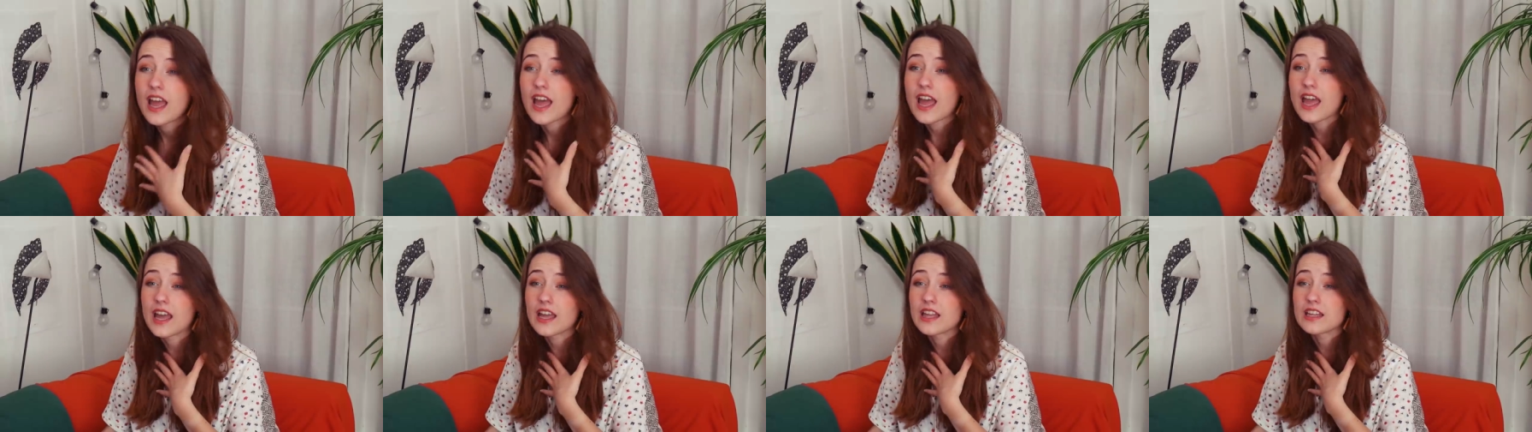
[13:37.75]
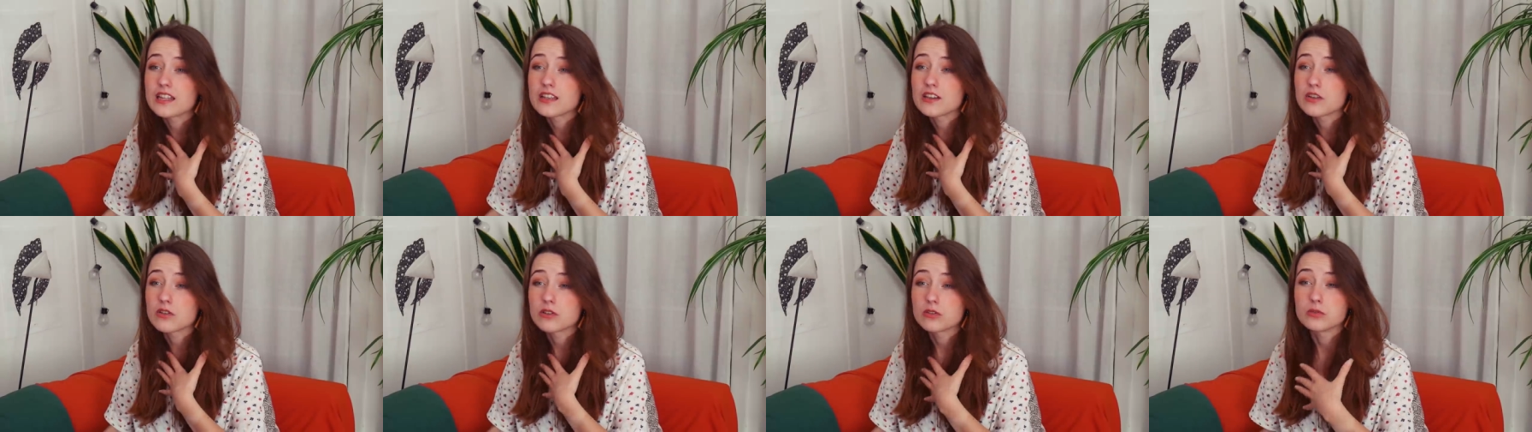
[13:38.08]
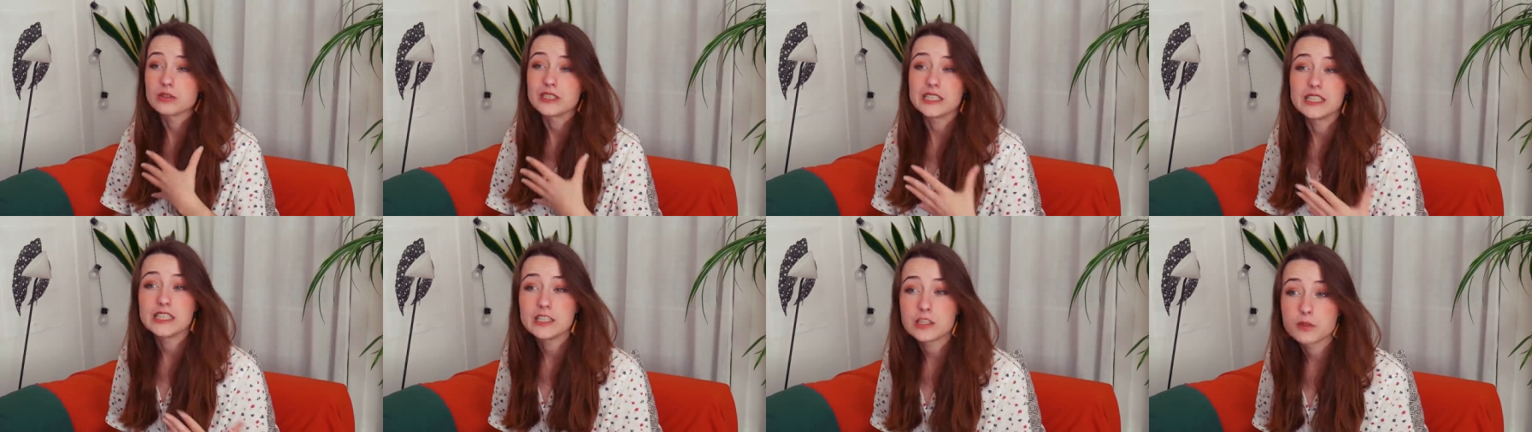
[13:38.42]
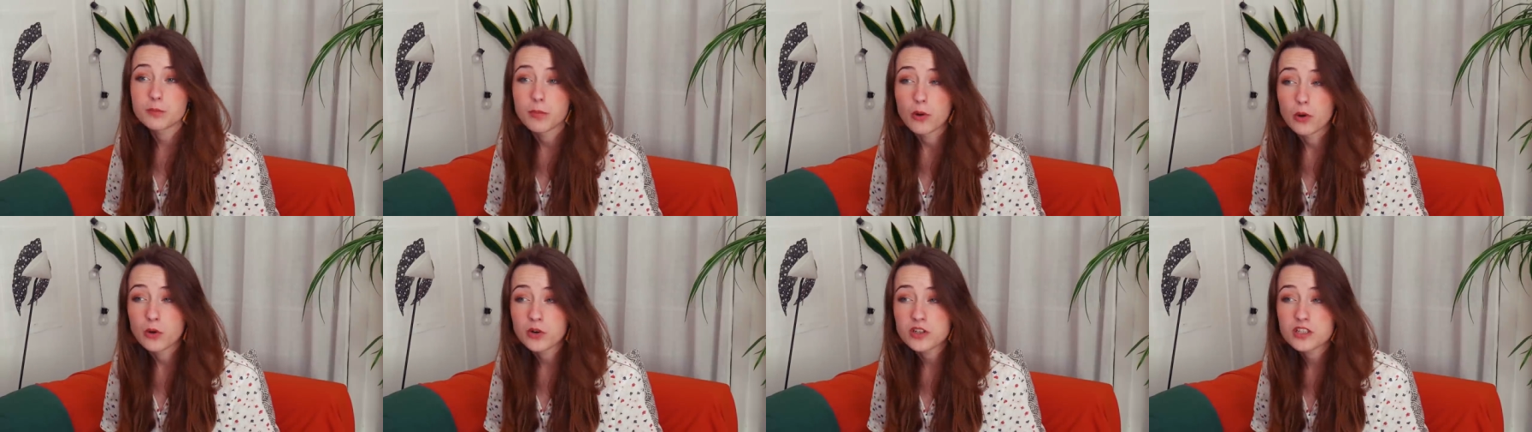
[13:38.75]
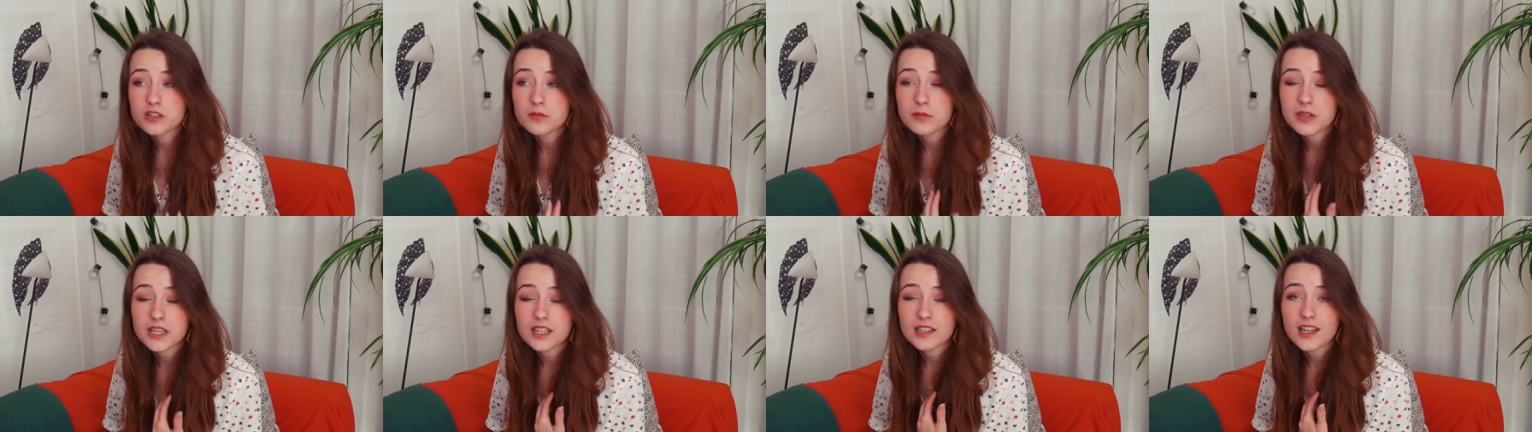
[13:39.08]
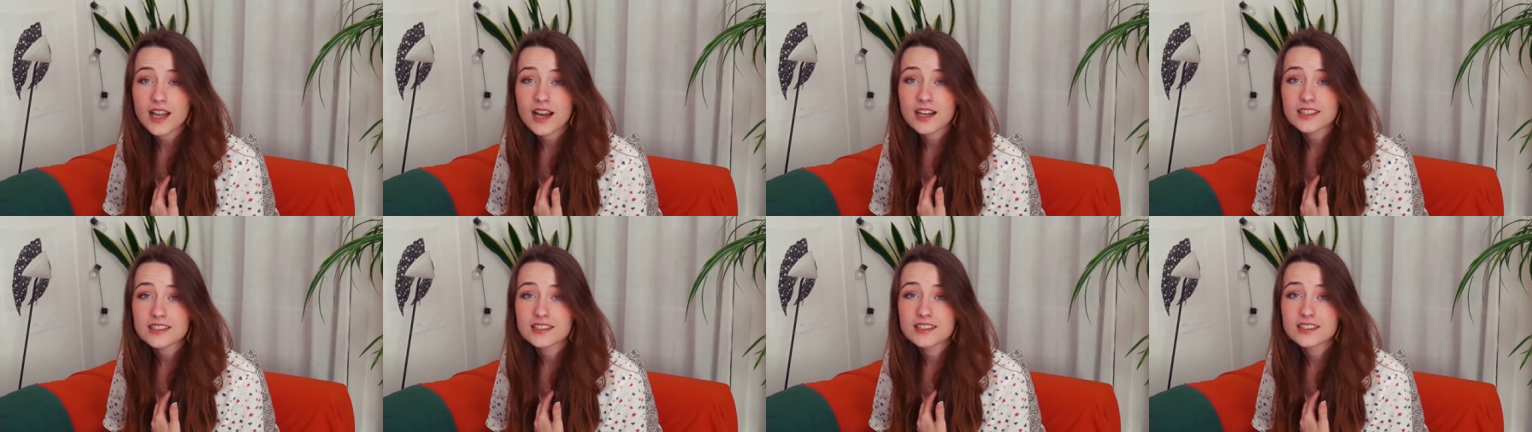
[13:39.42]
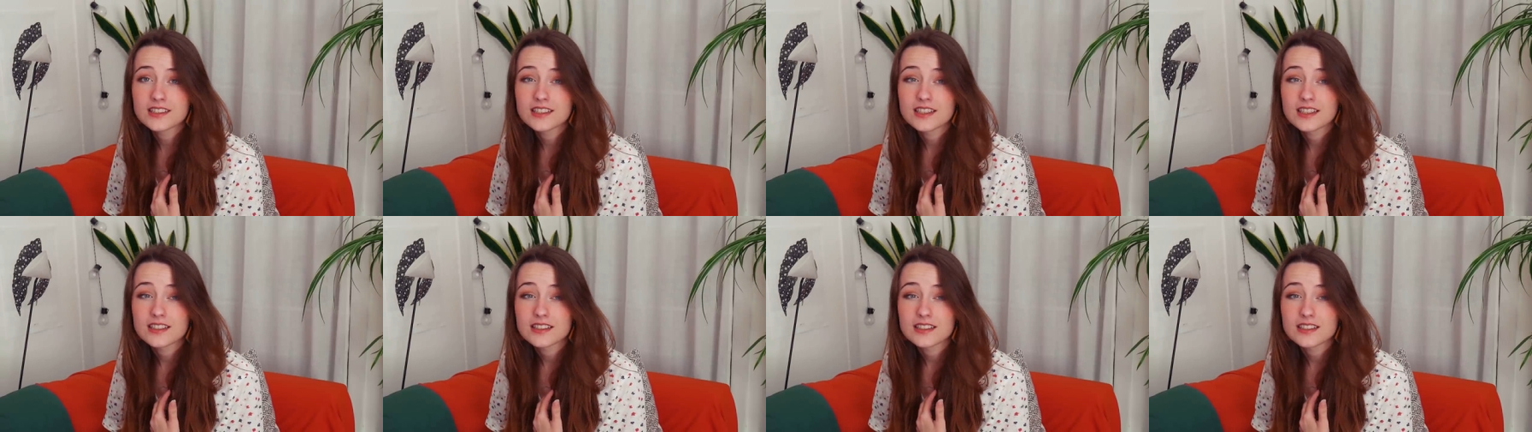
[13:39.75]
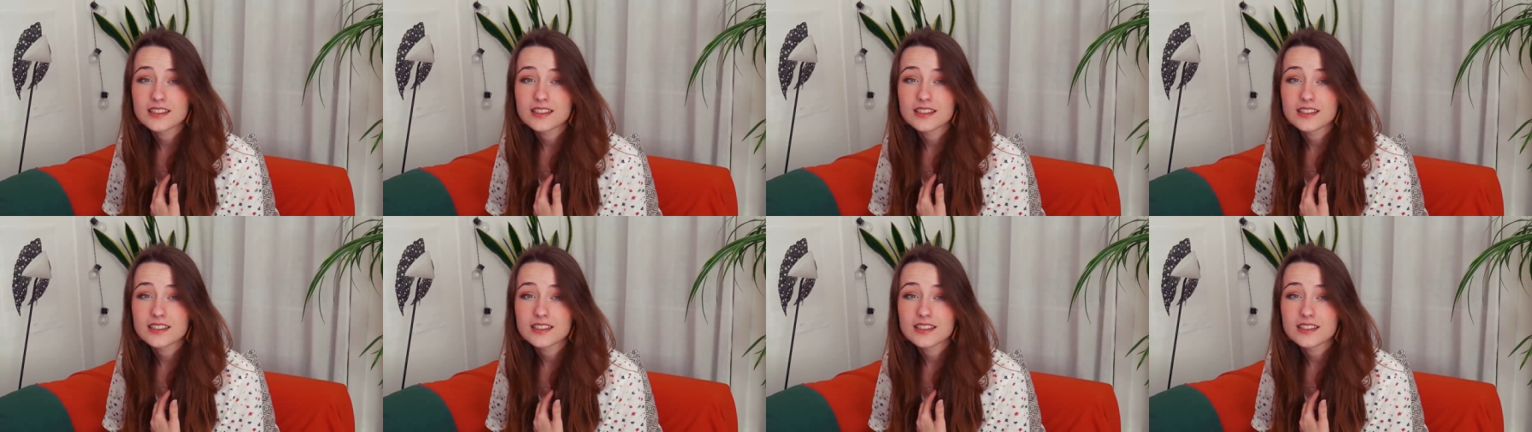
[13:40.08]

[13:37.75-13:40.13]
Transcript: and really spoke to me a lot